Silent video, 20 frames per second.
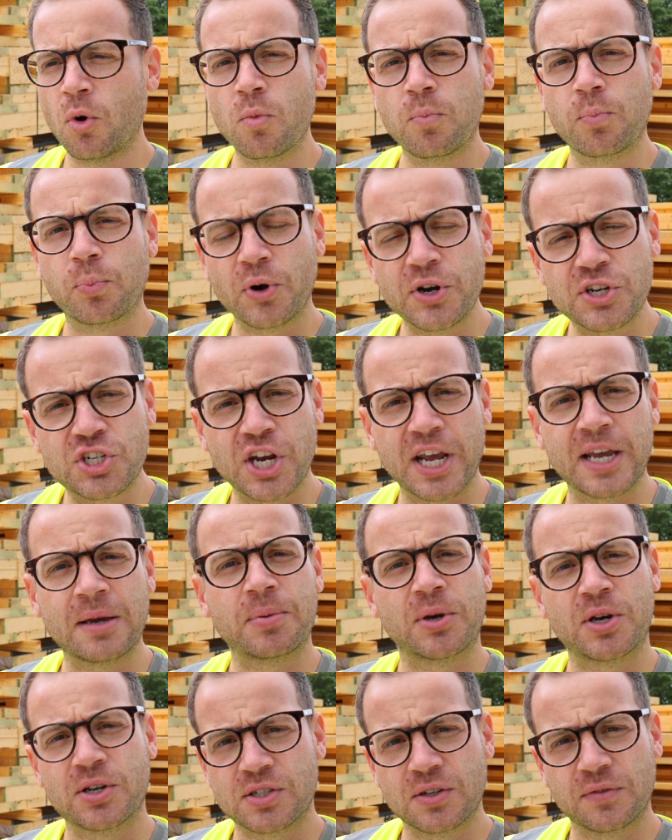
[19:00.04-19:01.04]
bridging
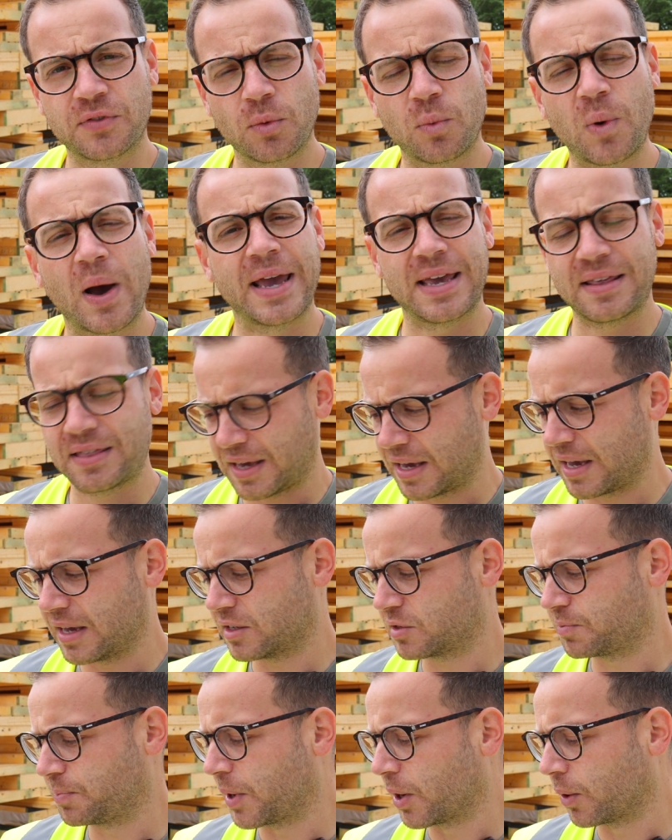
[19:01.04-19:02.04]
because of the way that
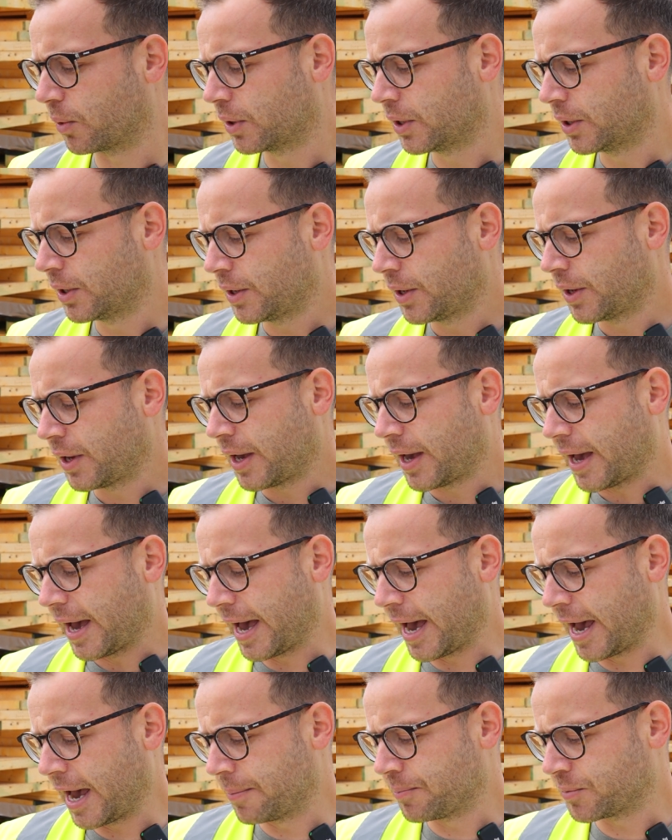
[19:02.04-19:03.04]
it's built.
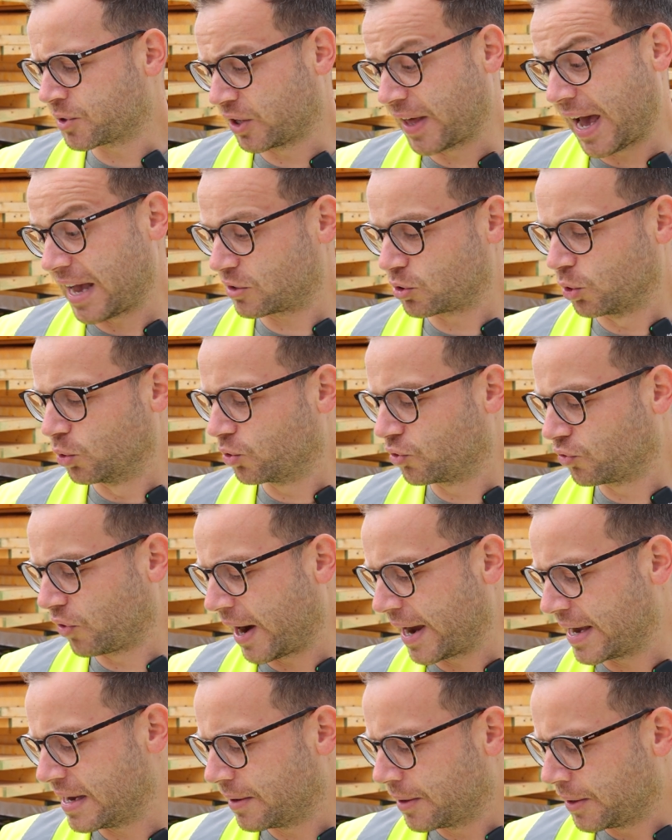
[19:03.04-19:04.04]
So that's all
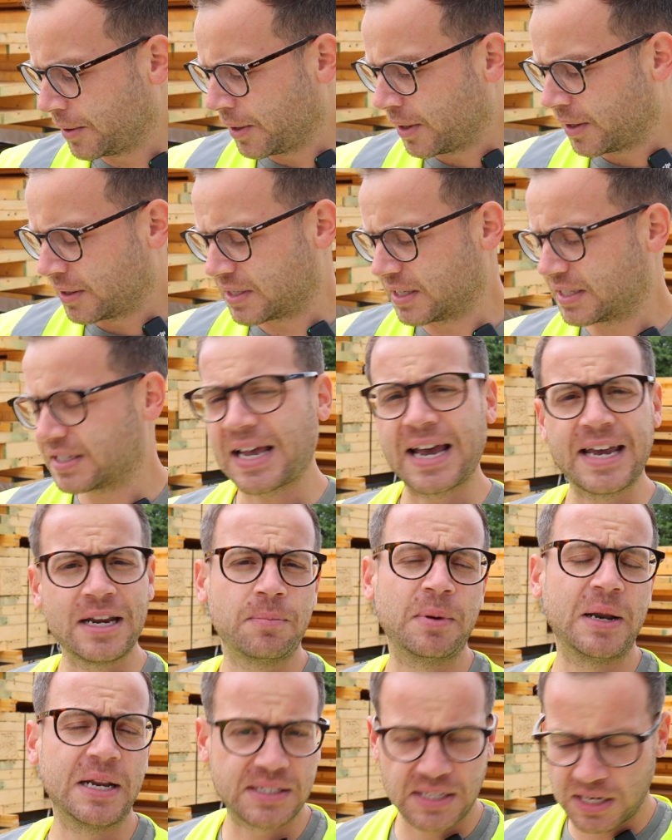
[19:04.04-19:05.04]
great.
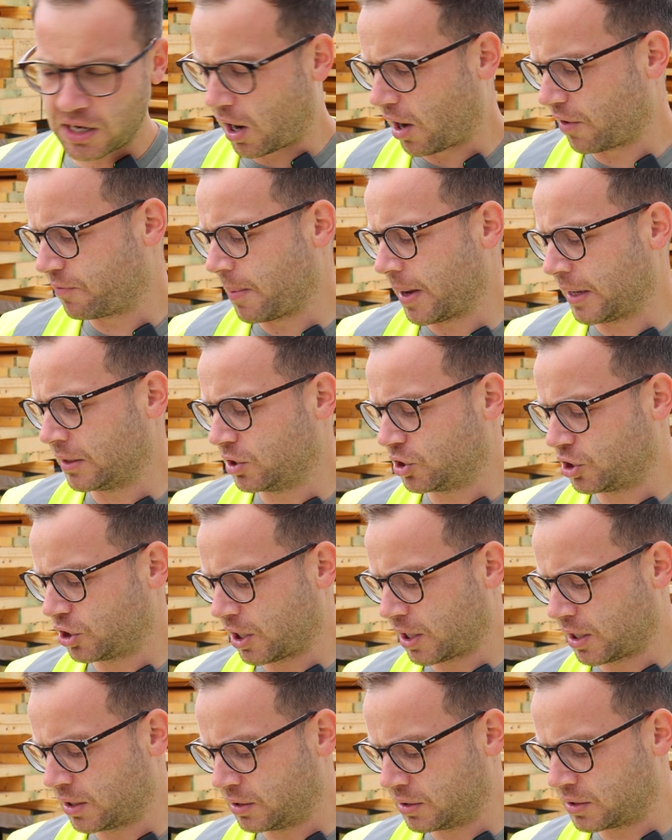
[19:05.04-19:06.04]
Sustainability I've
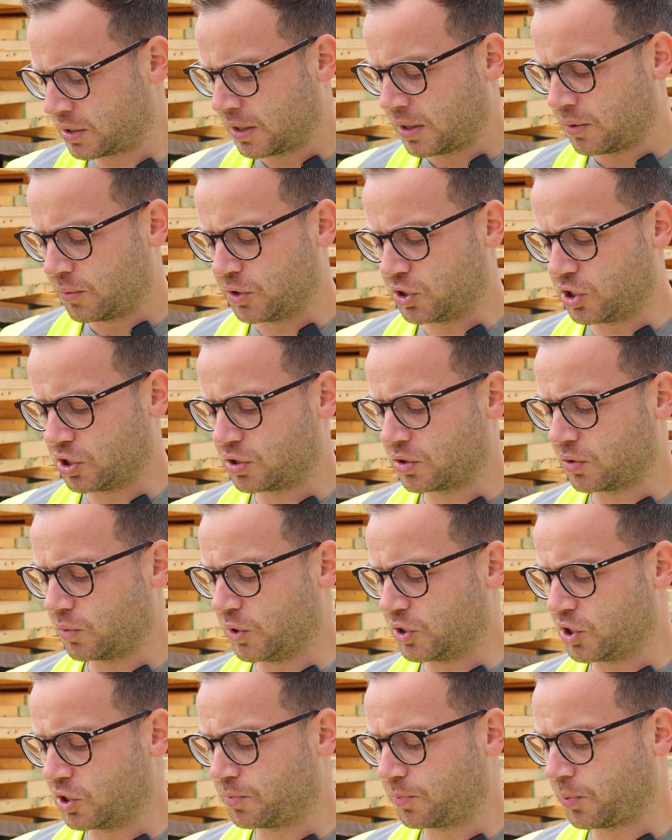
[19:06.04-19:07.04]
mentioned, which
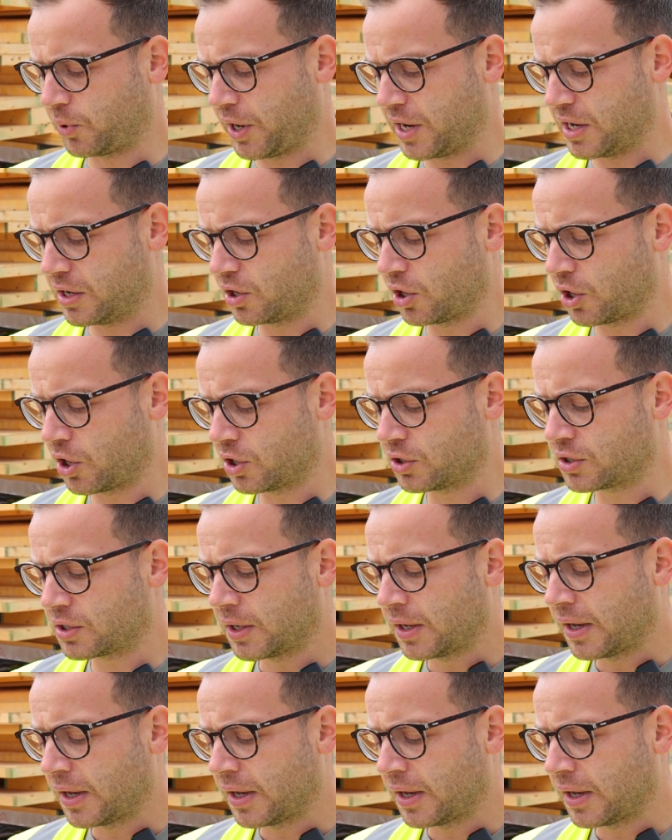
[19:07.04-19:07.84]
is pretty good.